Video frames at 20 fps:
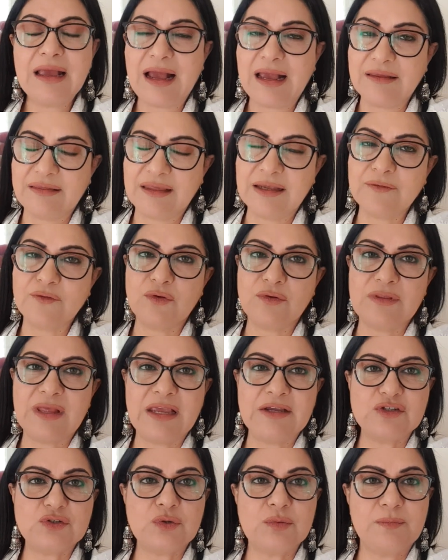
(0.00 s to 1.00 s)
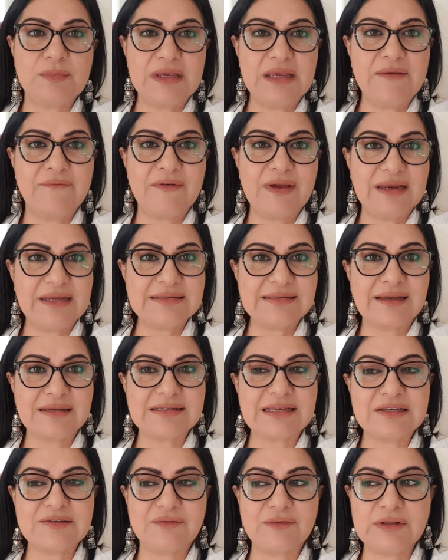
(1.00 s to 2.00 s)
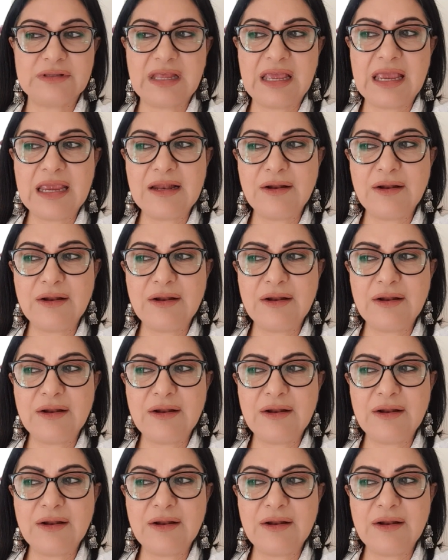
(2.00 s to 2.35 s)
I think today should be a very successful day.